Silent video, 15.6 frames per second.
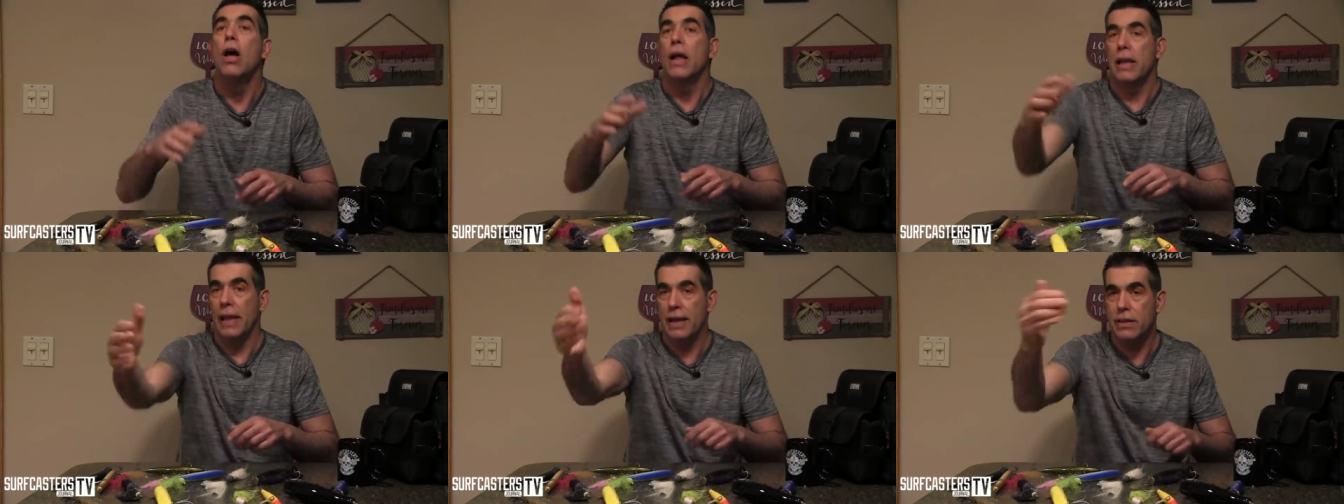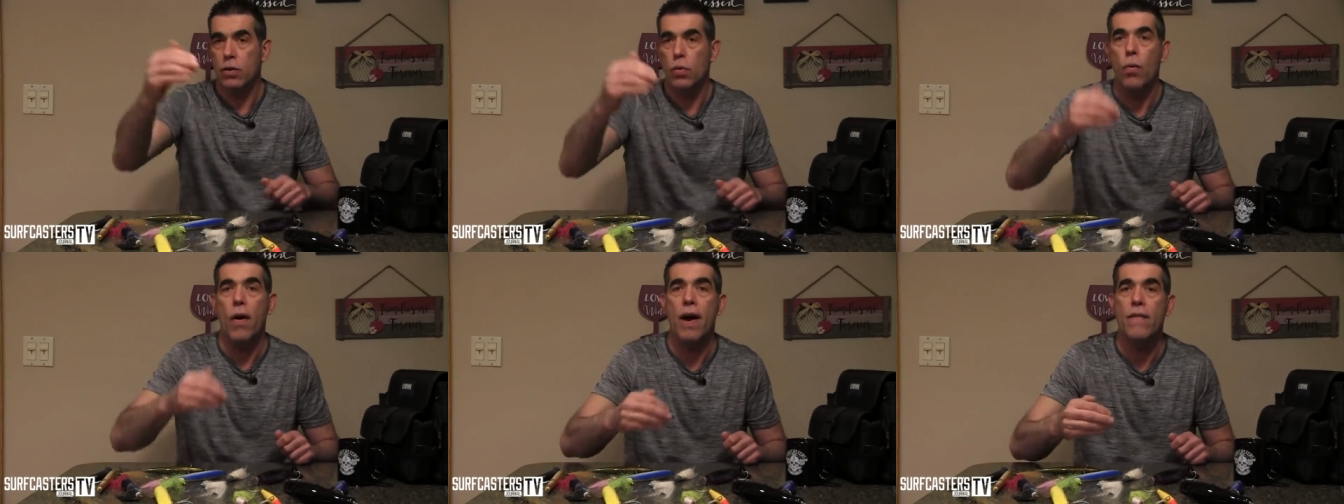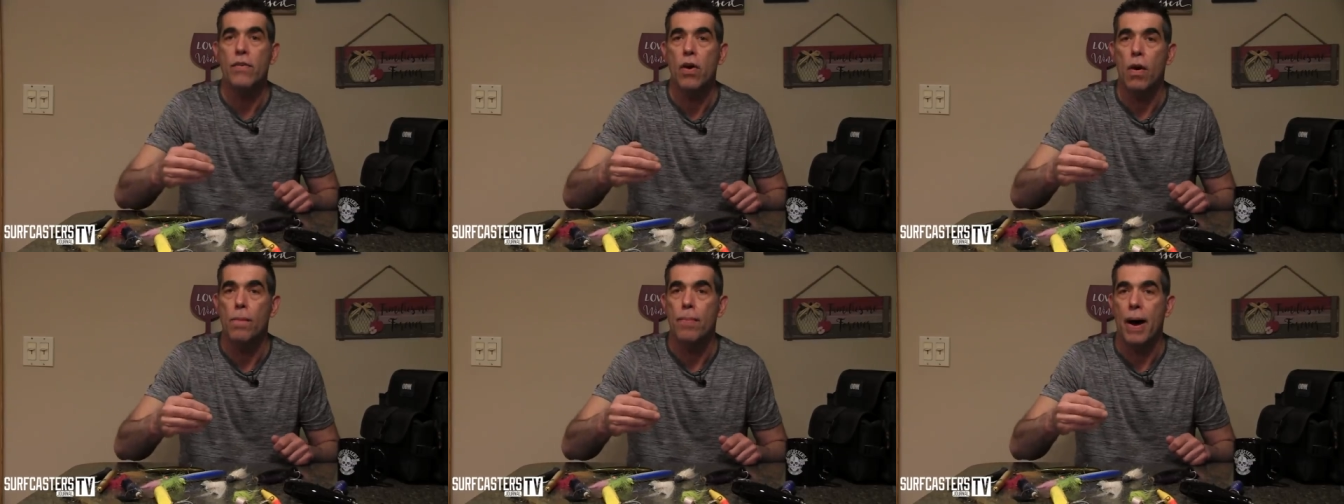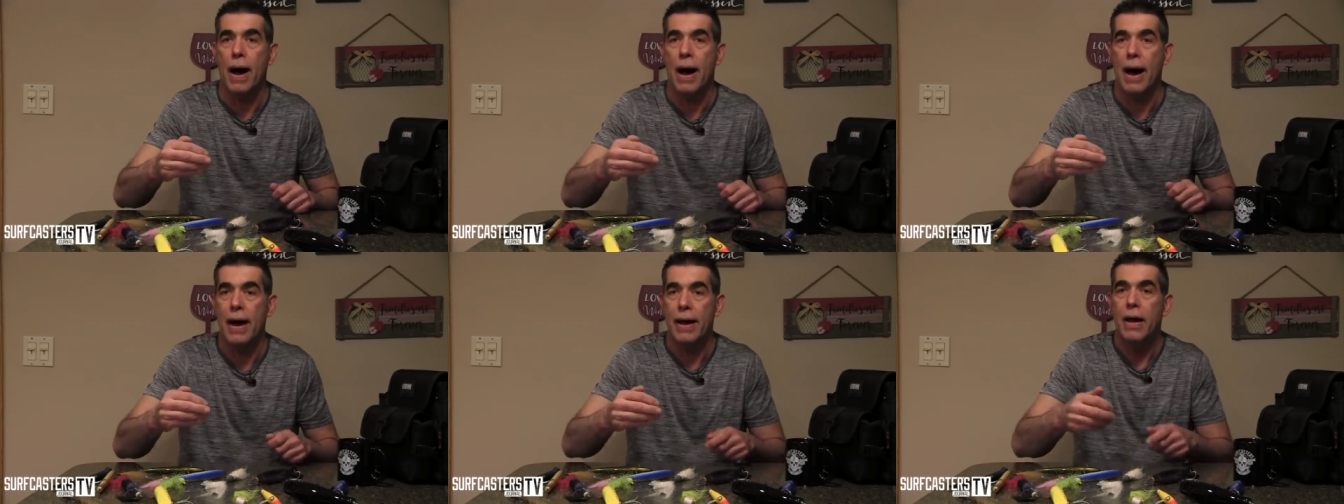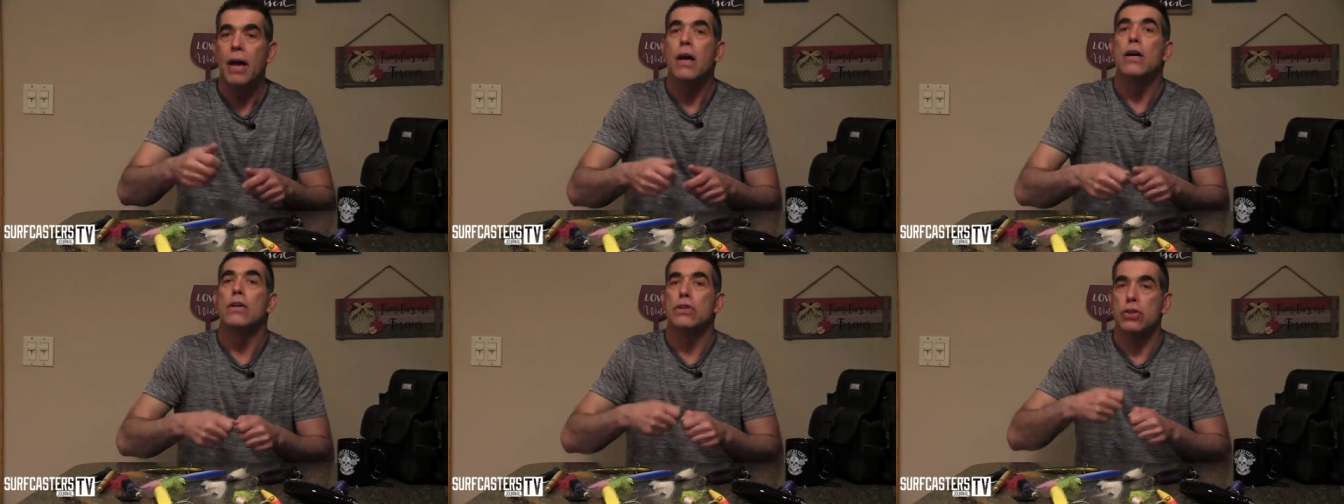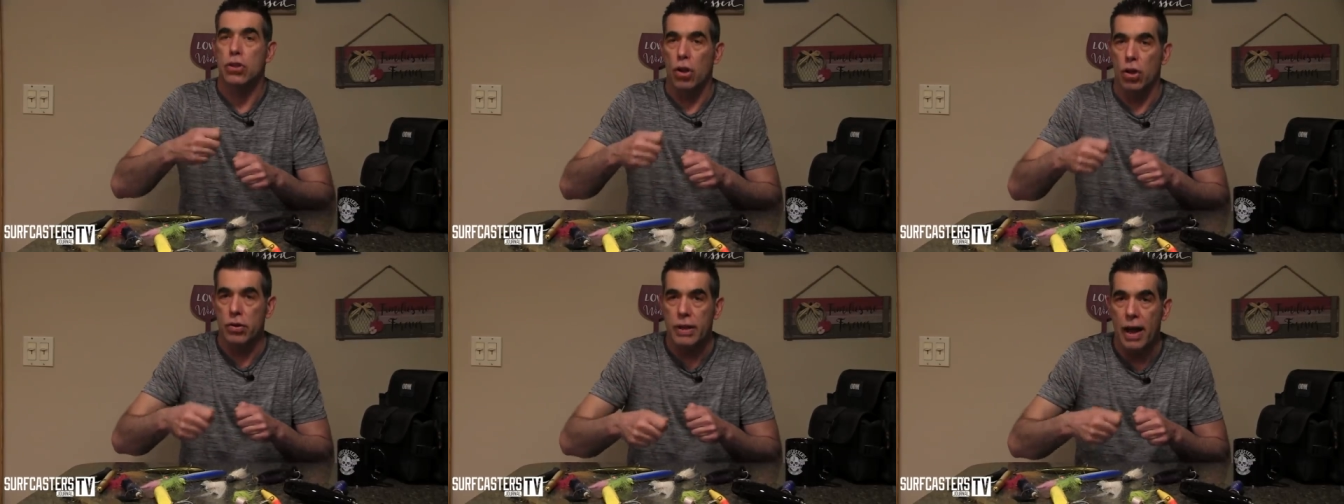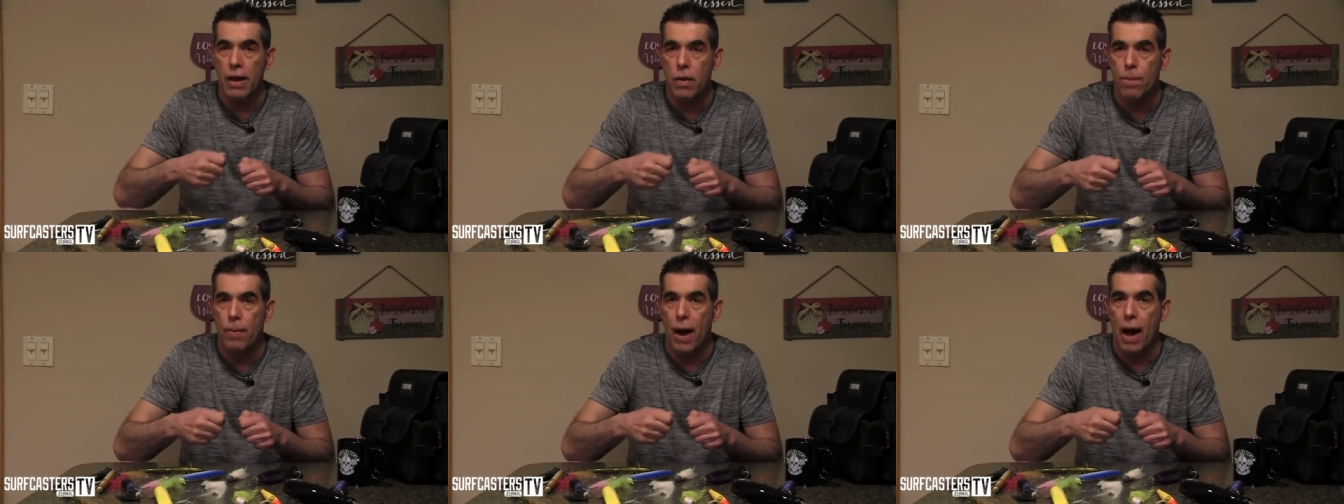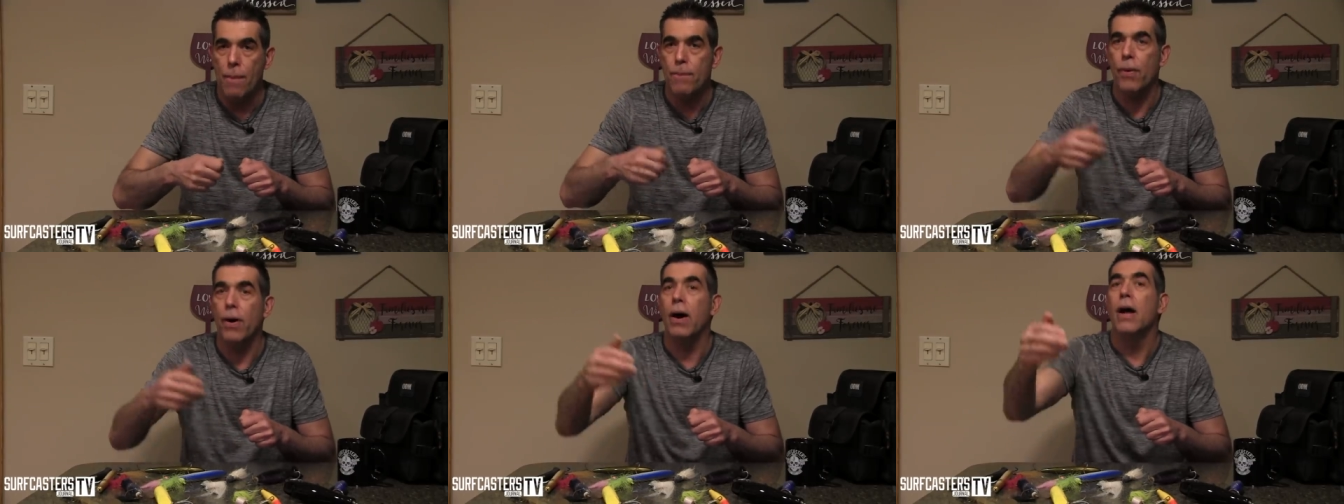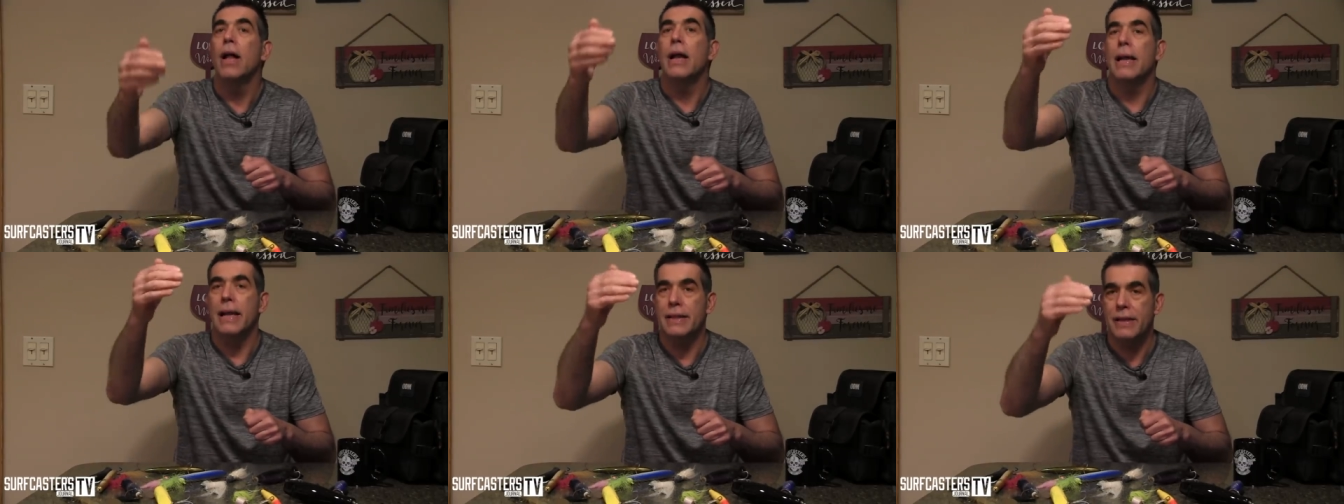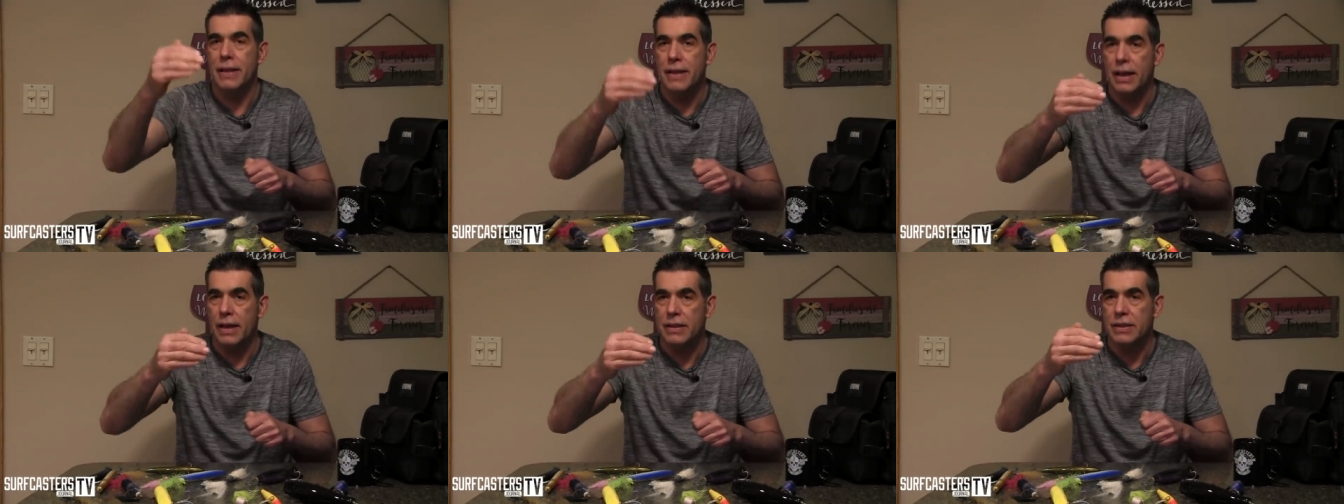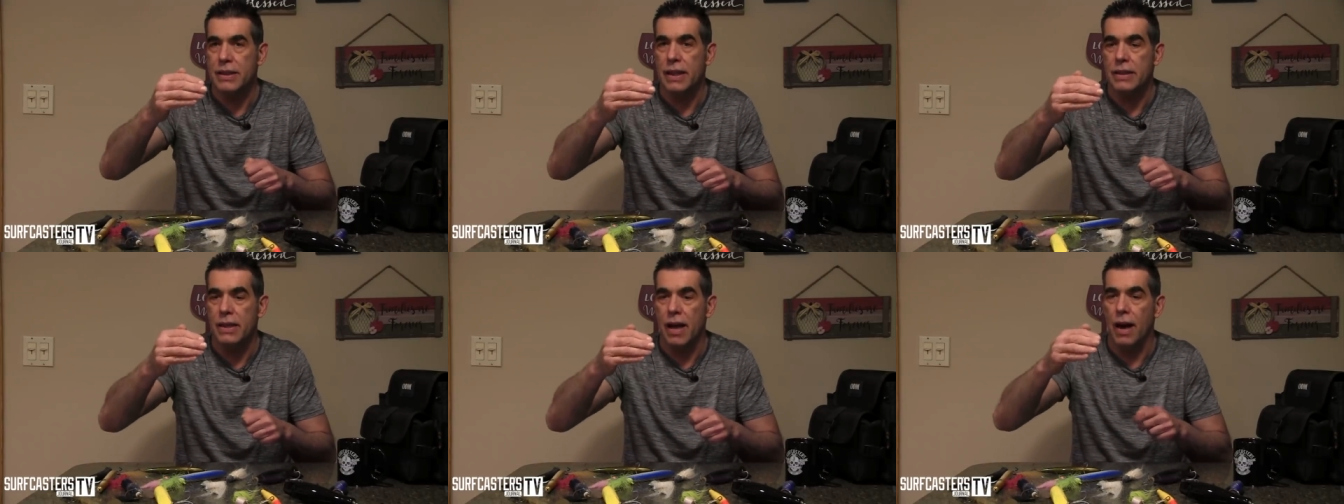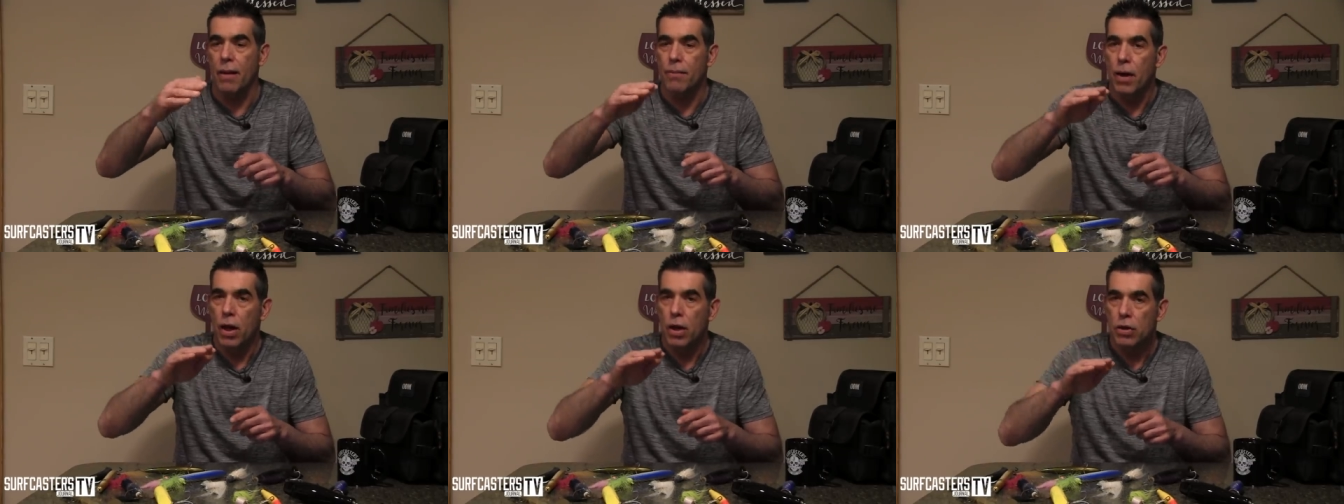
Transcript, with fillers: Let the wave go by, slow down your popper, let the next set come,